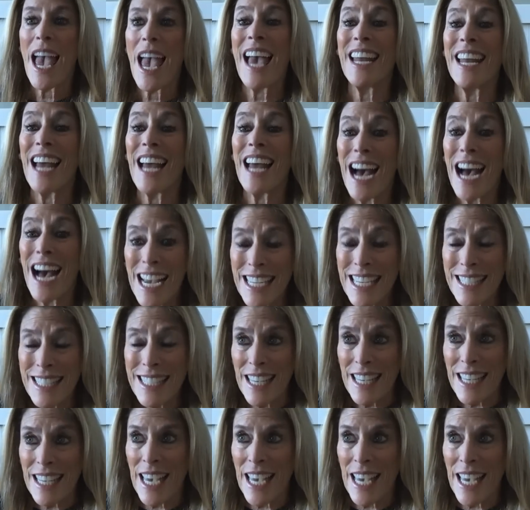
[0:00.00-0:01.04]
And I
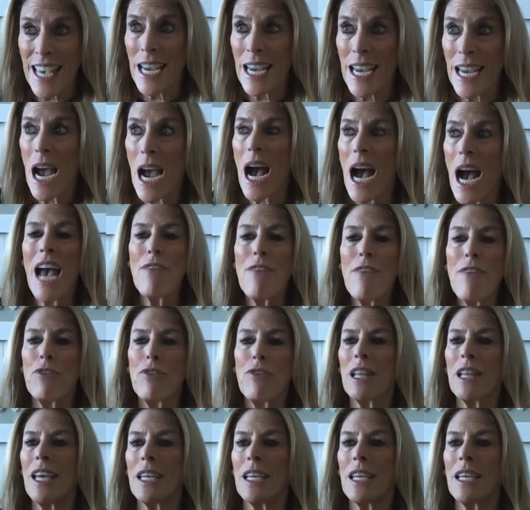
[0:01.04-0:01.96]
say, I feel